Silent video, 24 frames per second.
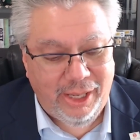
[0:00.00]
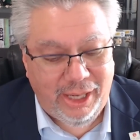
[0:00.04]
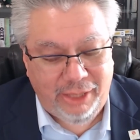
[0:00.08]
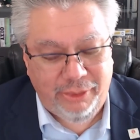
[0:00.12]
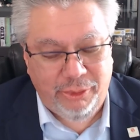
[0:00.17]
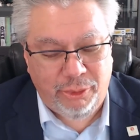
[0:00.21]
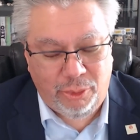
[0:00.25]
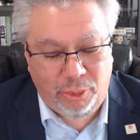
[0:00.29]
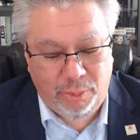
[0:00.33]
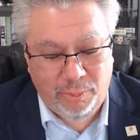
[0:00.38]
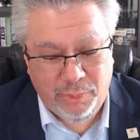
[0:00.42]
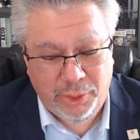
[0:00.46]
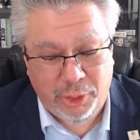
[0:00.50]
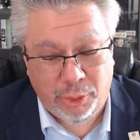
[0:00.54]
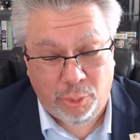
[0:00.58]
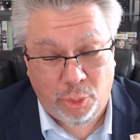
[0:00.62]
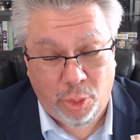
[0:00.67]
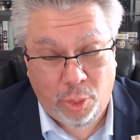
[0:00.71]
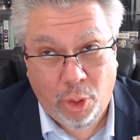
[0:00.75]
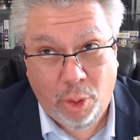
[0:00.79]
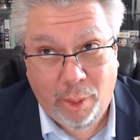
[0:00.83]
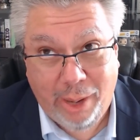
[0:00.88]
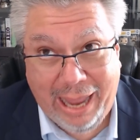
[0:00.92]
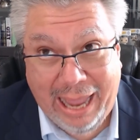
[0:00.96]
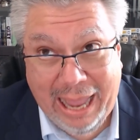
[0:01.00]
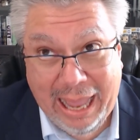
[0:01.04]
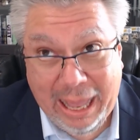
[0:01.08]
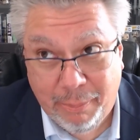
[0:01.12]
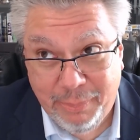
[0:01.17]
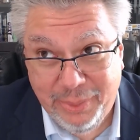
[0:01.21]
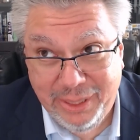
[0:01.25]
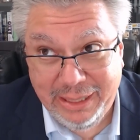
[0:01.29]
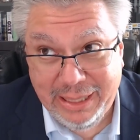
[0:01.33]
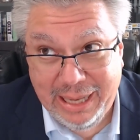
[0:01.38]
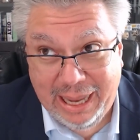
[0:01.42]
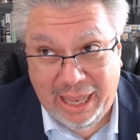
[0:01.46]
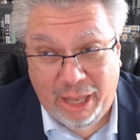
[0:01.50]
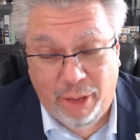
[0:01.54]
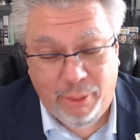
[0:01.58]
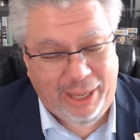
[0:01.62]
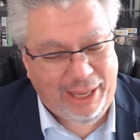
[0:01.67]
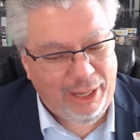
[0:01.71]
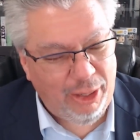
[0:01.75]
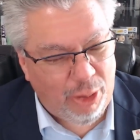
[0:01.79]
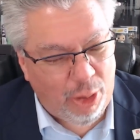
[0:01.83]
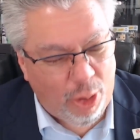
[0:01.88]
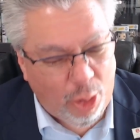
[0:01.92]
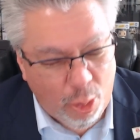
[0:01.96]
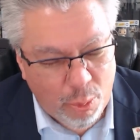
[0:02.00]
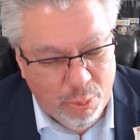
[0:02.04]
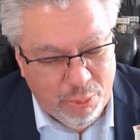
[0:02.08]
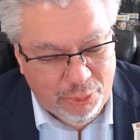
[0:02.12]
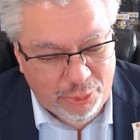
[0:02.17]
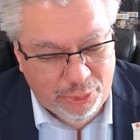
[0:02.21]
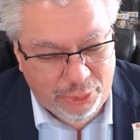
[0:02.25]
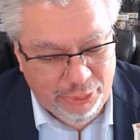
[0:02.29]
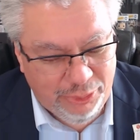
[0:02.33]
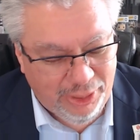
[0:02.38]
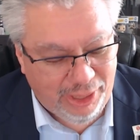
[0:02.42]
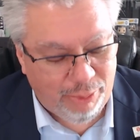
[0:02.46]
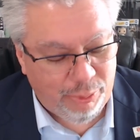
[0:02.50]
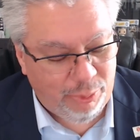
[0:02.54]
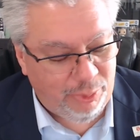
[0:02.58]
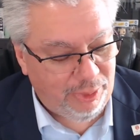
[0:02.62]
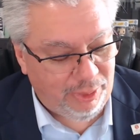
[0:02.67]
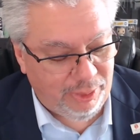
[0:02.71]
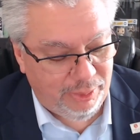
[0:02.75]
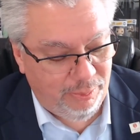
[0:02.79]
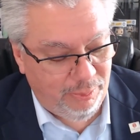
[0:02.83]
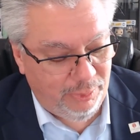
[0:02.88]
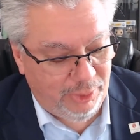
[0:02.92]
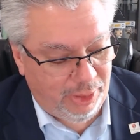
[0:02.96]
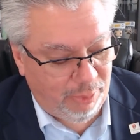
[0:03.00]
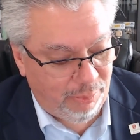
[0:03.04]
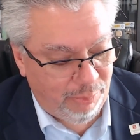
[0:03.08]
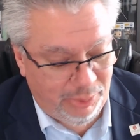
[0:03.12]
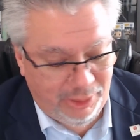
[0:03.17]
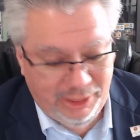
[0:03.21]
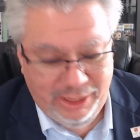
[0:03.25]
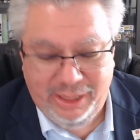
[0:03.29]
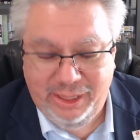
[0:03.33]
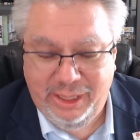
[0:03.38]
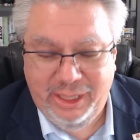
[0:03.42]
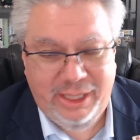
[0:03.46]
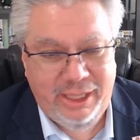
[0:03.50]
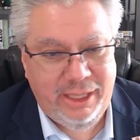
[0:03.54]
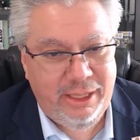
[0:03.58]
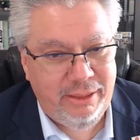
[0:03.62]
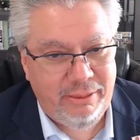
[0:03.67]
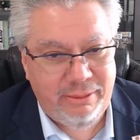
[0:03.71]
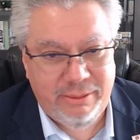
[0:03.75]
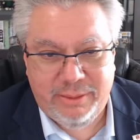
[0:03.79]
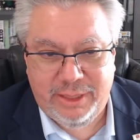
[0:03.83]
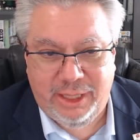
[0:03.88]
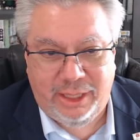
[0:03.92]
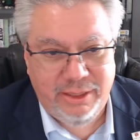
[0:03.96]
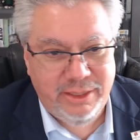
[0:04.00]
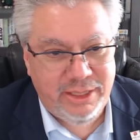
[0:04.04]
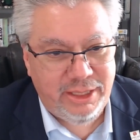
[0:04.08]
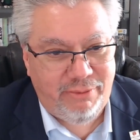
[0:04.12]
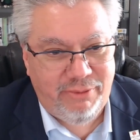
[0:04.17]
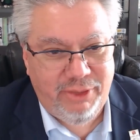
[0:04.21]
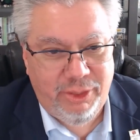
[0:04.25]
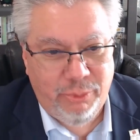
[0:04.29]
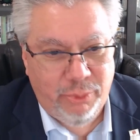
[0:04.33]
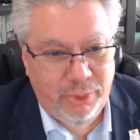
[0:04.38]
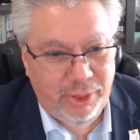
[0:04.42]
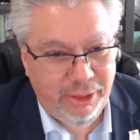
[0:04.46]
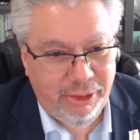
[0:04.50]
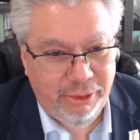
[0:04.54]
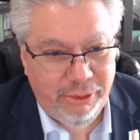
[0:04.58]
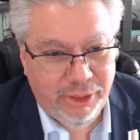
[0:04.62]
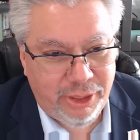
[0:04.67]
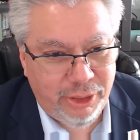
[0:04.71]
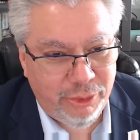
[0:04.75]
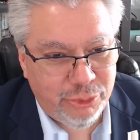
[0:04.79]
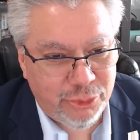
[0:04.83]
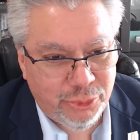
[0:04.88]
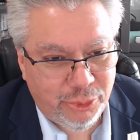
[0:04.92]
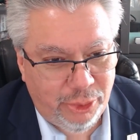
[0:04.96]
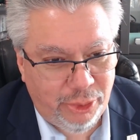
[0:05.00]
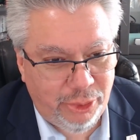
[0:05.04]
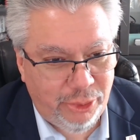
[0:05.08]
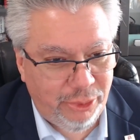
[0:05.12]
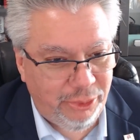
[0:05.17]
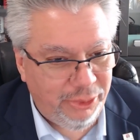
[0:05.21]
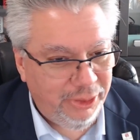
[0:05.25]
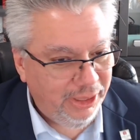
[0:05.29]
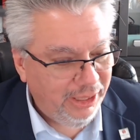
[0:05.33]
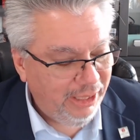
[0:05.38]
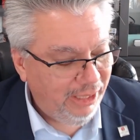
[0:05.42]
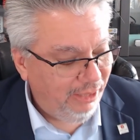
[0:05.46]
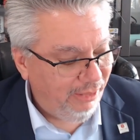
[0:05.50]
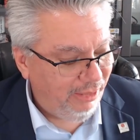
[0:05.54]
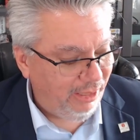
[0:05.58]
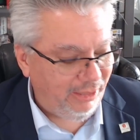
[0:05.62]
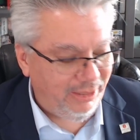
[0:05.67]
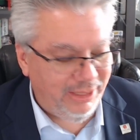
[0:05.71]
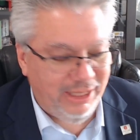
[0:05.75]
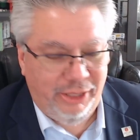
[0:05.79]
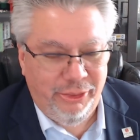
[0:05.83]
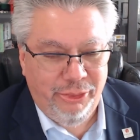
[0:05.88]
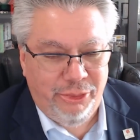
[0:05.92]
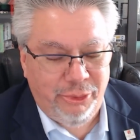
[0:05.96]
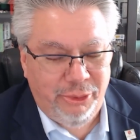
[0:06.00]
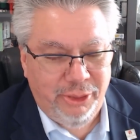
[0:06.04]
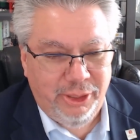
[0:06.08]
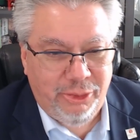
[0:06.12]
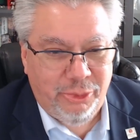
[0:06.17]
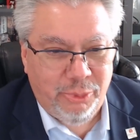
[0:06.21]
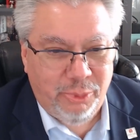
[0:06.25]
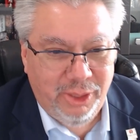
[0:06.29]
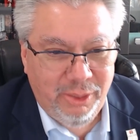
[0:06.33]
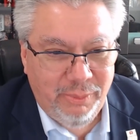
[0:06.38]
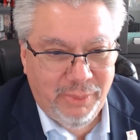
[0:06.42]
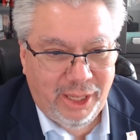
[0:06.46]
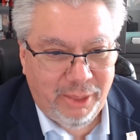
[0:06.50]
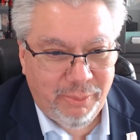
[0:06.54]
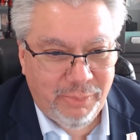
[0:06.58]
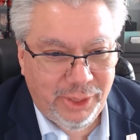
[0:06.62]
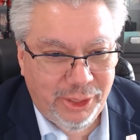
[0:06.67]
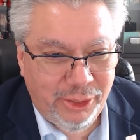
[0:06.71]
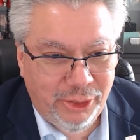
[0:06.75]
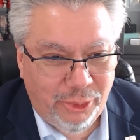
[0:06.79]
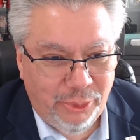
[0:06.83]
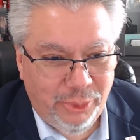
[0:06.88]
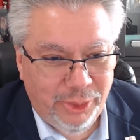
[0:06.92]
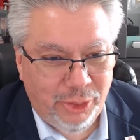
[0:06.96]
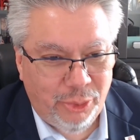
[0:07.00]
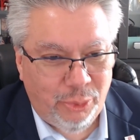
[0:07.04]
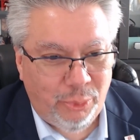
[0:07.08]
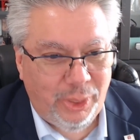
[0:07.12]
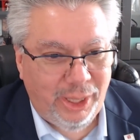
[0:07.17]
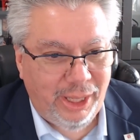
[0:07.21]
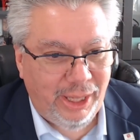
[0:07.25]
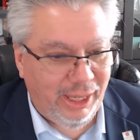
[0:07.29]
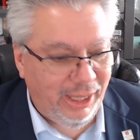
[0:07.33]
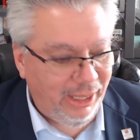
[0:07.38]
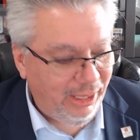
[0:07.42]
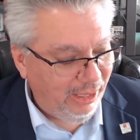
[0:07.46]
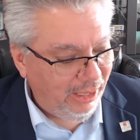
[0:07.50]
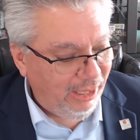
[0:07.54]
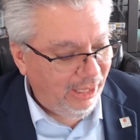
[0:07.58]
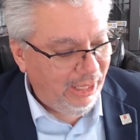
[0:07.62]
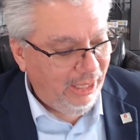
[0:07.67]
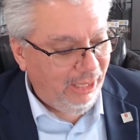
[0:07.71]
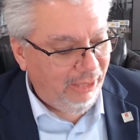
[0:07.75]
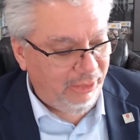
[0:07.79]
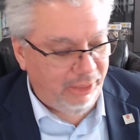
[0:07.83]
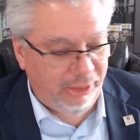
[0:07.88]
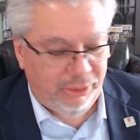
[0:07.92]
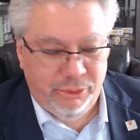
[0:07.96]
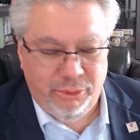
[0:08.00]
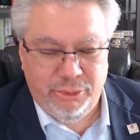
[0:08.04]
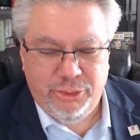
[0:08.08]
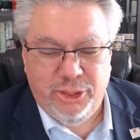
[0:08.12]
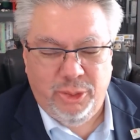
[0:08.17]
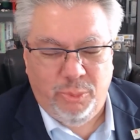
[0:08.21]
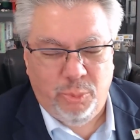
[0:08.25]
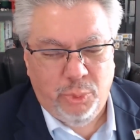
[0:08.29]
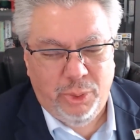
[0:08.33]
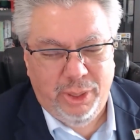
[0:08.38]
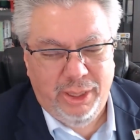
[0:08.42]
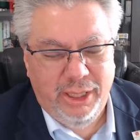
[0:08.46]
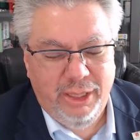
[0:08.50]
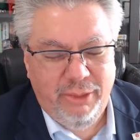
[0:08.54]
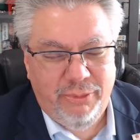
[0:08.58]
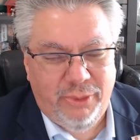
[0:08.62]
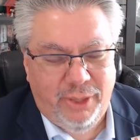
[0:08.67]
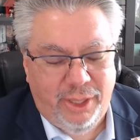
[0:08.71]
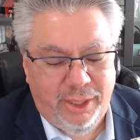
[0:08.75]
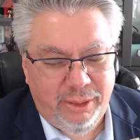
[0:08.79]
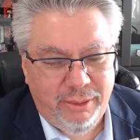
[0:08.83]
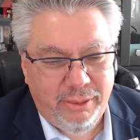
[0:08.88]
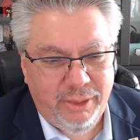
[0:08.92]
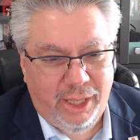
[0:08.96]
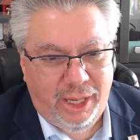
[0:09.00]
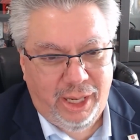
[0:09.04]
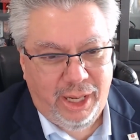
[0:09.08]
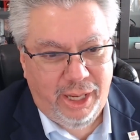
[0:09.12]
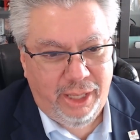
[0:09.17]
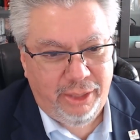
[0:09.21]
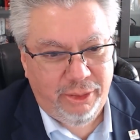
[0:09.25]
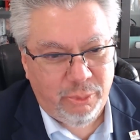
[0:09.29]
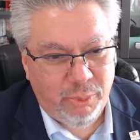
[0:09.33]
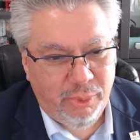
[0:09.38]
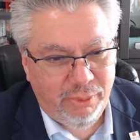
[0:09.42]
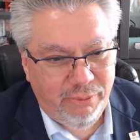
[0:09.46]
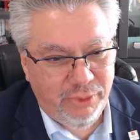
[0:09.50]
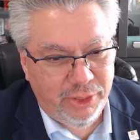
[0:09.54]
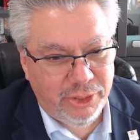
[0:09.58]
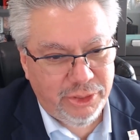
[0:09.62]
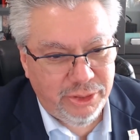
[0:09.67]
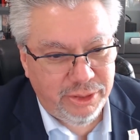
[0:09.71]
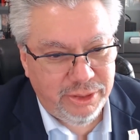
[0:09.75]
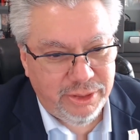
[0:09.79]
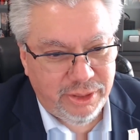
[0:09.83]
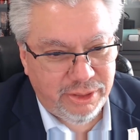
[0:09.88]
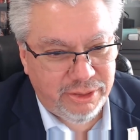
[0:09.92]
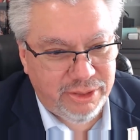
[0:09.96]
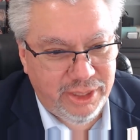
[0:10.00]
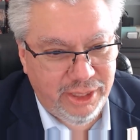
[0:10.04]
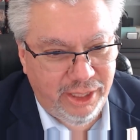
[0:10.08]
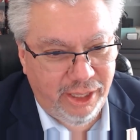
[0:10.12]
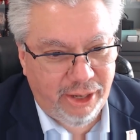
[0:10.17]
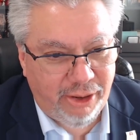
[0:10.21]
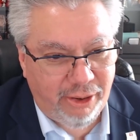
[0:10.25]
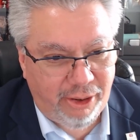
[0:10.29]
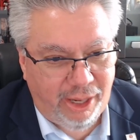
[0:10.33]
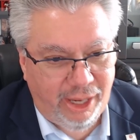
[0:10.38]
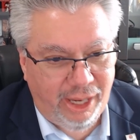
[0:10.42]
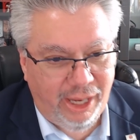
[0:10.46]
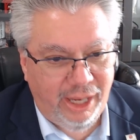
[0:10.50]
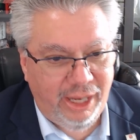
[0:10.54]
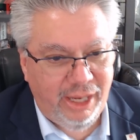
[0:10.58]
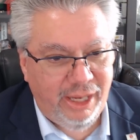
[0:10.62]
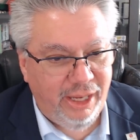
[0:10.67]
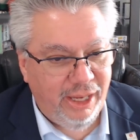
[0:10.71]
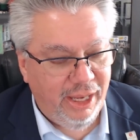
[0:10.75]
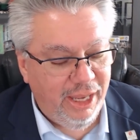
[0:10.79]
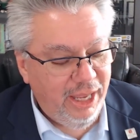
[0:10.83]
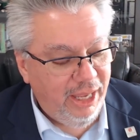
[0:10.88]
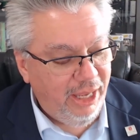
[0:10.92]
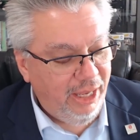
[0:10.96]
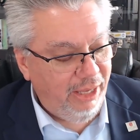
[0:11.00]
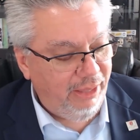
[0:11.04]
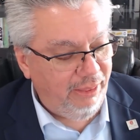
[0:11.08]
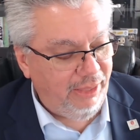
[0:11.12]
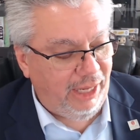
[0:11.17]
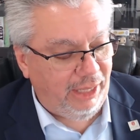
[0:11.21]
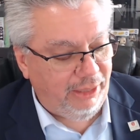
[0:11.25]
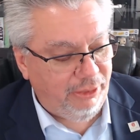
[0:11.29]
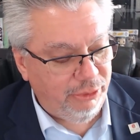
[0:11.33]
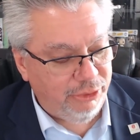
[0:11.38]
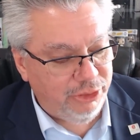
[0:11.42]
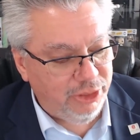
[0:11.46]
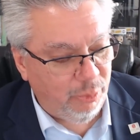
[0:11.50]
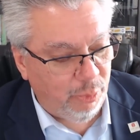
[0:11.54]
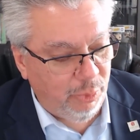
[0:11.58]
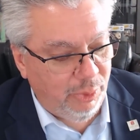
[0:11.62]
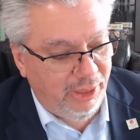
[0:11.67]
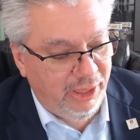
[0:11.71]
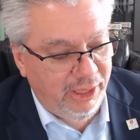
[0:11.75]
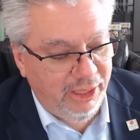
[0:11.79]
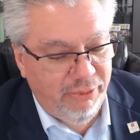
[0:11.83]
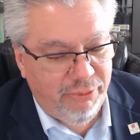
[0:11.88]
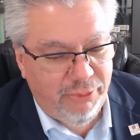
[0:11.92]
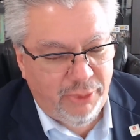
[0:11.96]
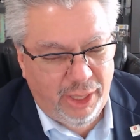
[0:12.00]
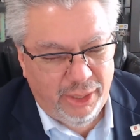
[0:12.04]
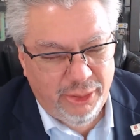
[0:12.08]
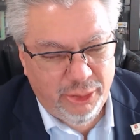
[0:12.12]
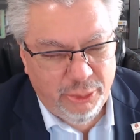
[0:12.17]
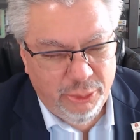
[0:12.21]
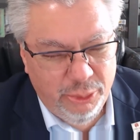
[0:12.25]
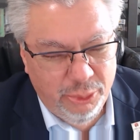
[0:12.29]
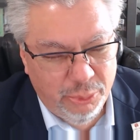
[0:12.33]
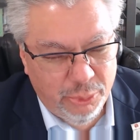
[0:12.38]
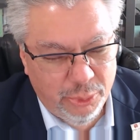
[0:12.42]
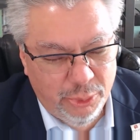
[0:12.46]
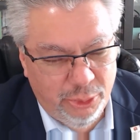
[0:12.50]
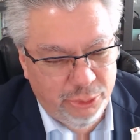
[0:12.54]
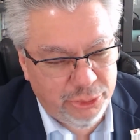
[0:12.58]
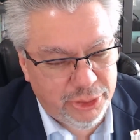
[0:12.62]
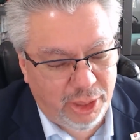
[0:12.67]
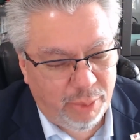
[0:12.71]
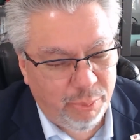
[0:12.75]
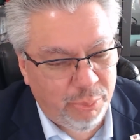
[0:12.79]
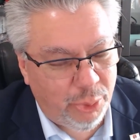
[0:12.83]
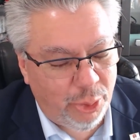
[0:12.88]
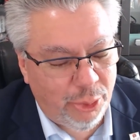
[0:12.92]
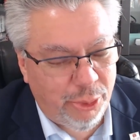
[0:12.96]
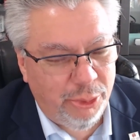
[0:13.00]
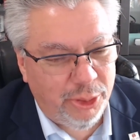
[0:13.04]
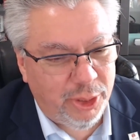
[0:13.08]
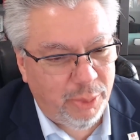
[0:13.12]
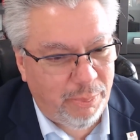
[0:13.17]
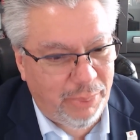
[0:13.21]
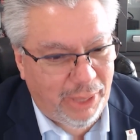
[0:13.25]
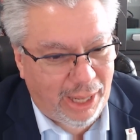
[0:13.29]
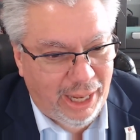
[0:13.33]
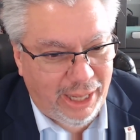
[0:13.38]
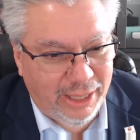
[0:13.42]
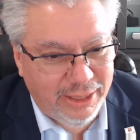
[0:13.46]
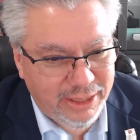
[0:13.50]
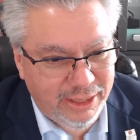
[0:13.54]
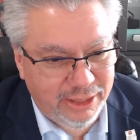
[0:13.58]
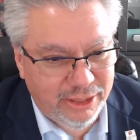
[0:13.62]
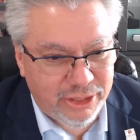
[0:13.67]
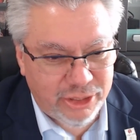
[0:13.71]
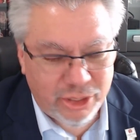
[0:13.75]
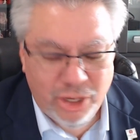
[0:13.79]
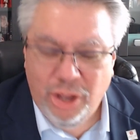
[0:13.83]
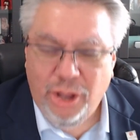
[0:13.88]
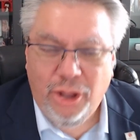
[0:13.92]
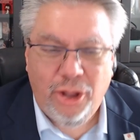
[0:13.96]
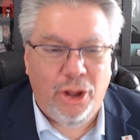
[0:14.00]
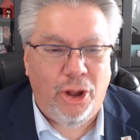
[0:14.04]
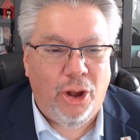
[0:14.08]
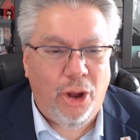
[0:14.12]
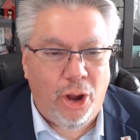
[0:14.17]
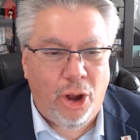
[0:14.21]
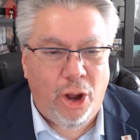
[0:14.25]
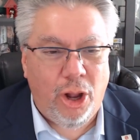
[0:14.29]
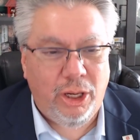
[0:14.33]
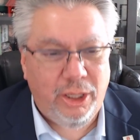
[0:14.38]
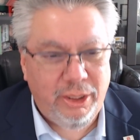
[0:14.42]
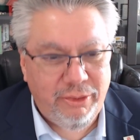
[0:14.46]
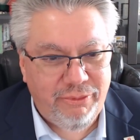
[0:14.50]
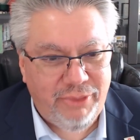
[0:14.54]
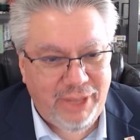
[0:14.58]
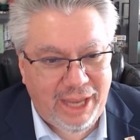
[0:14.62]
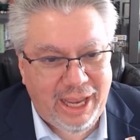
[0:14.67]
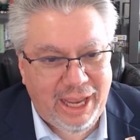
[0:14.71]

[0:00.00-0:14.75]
and they're happy now and hopeful that we'll completely get 1071 under control, that 1033 might be going away, that there's some relief on the revisions of the CRA, that there's some relief on the new rules on broker deposits. All of